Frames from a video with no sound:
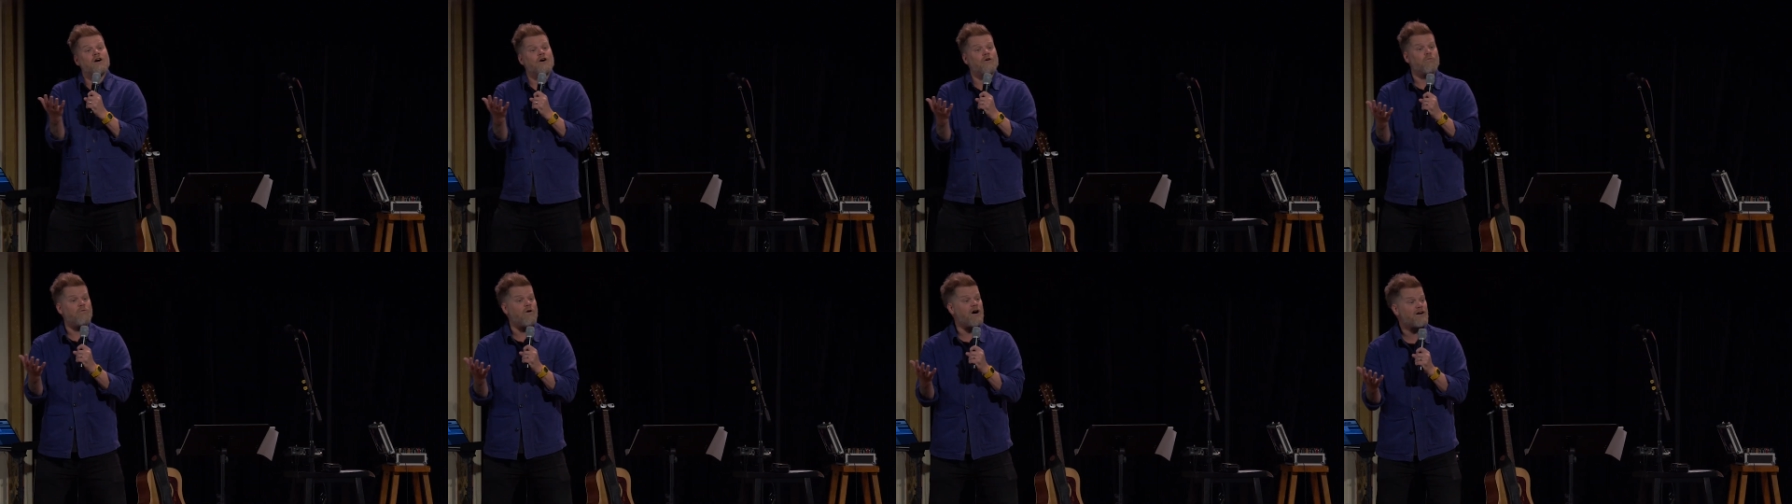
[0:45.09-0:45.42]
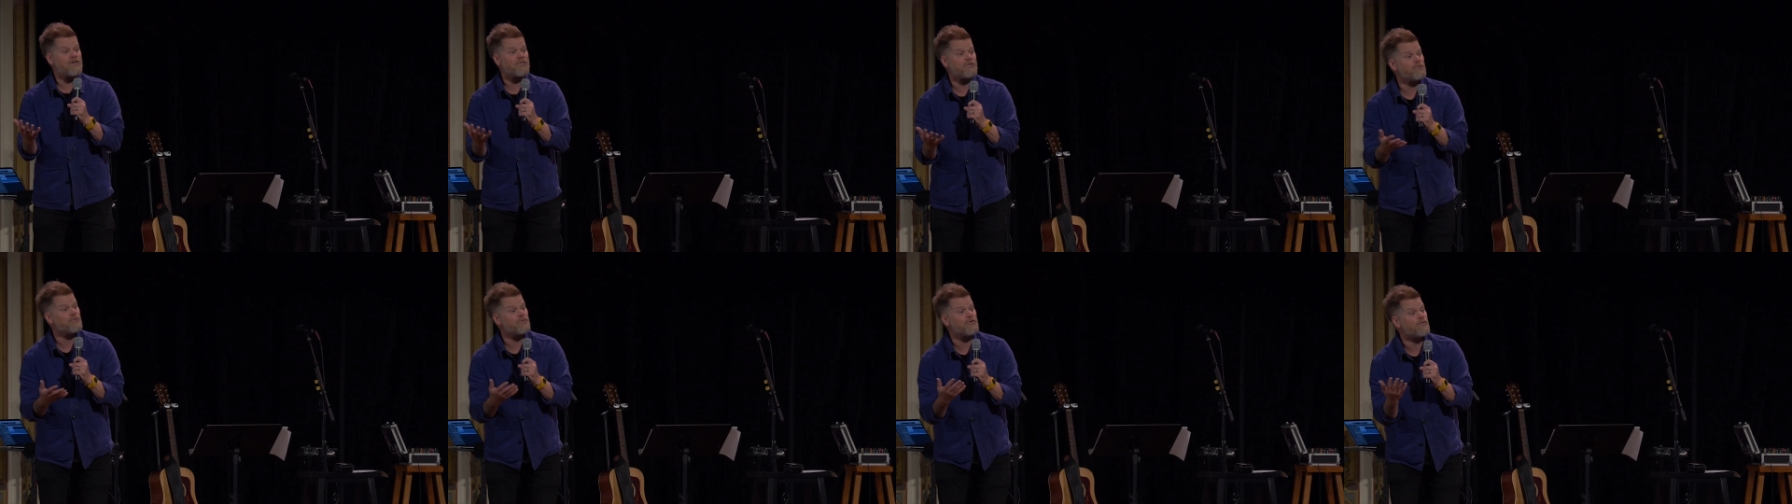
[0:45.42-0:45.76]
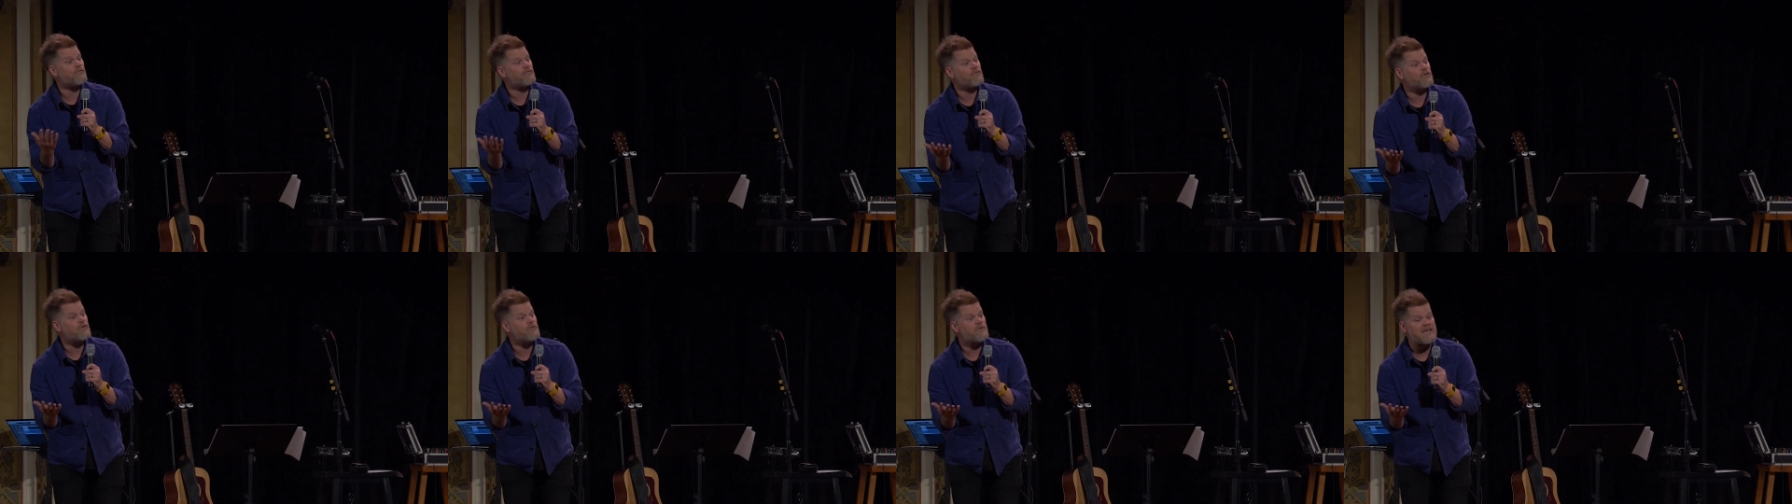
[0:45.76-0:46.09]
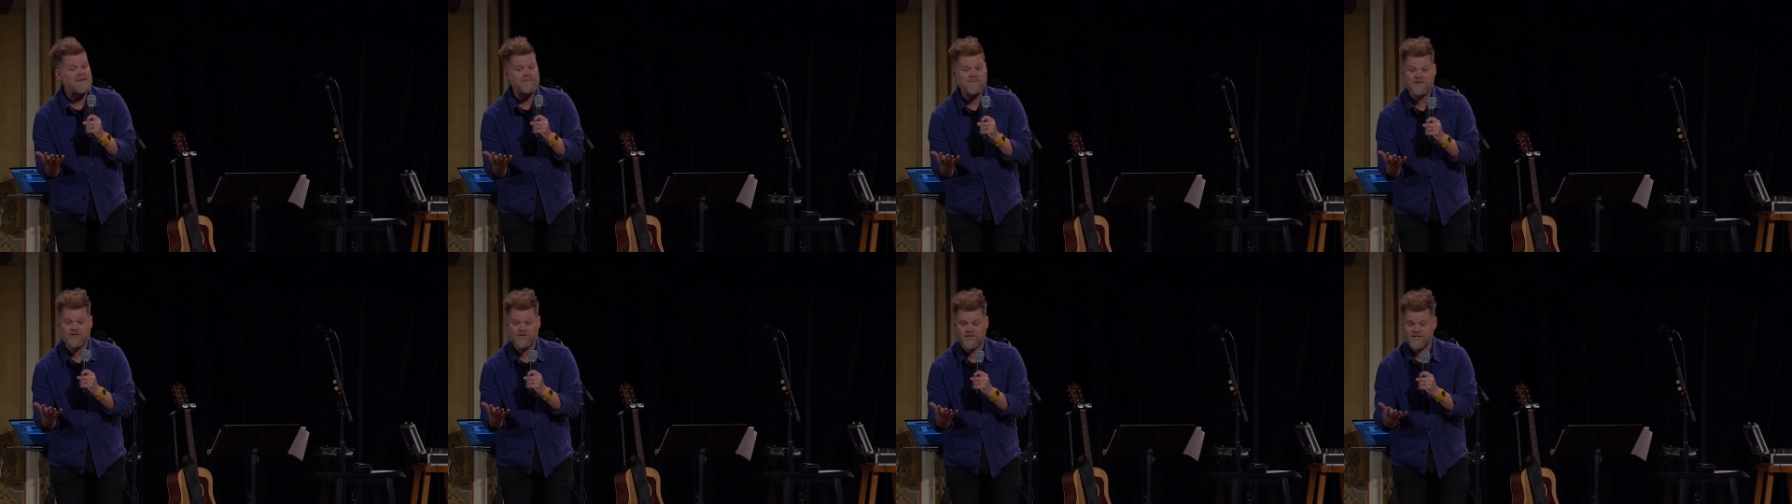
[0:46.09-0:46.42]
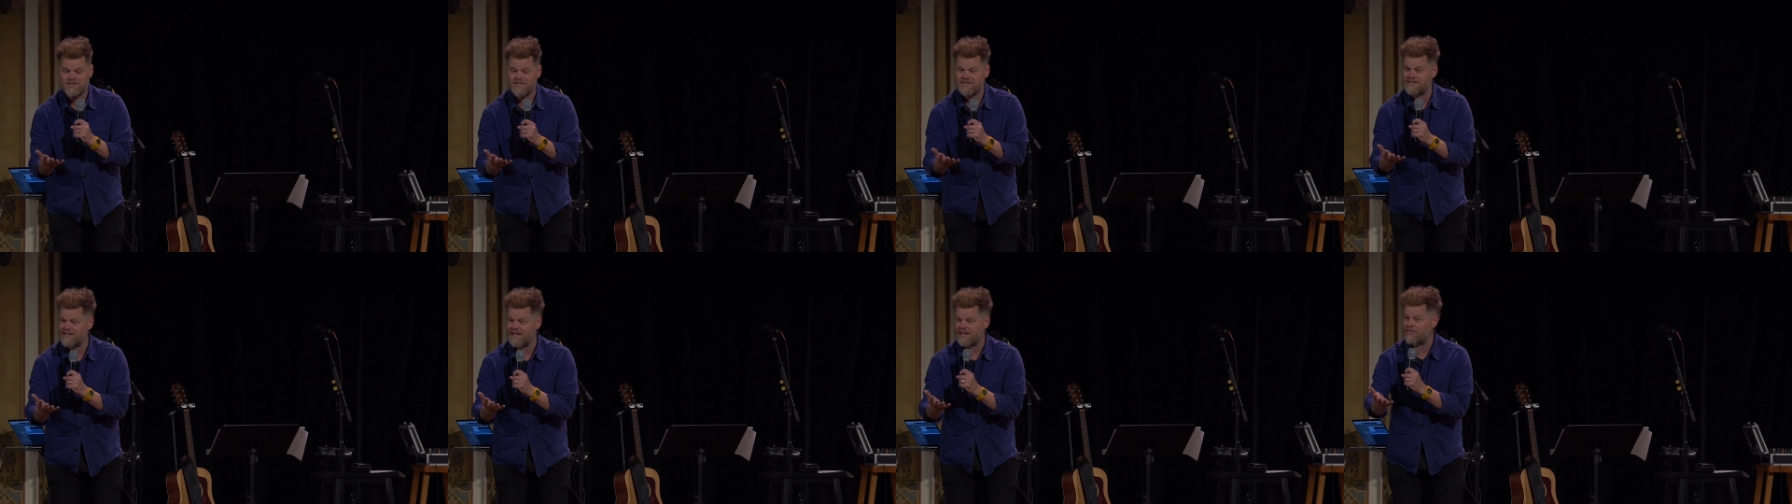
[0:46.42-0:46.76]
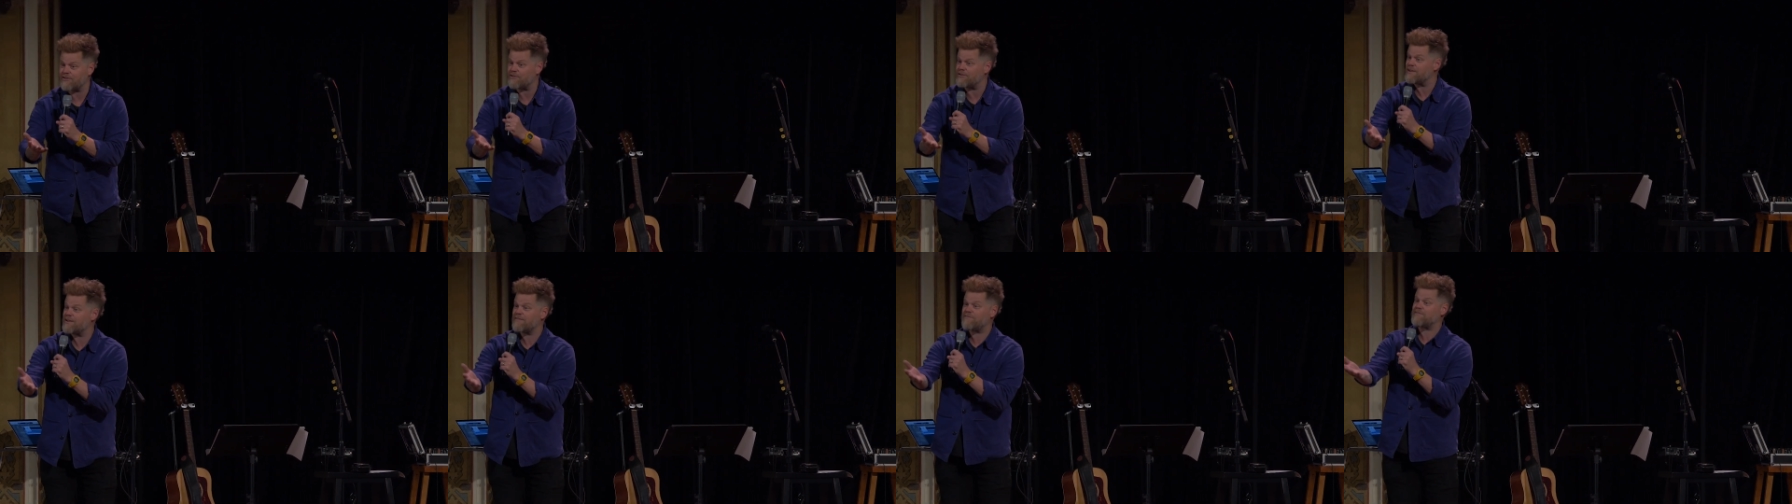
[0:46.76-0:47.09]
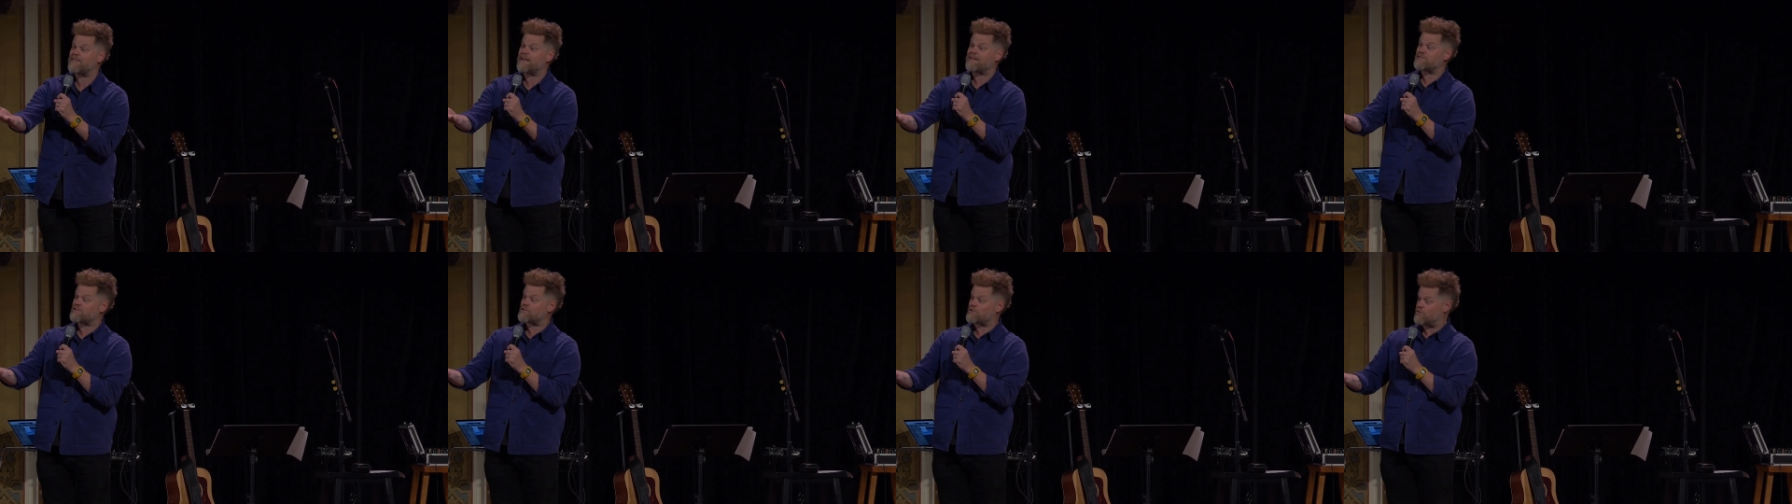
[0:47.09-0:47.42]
walk through a few images together if that's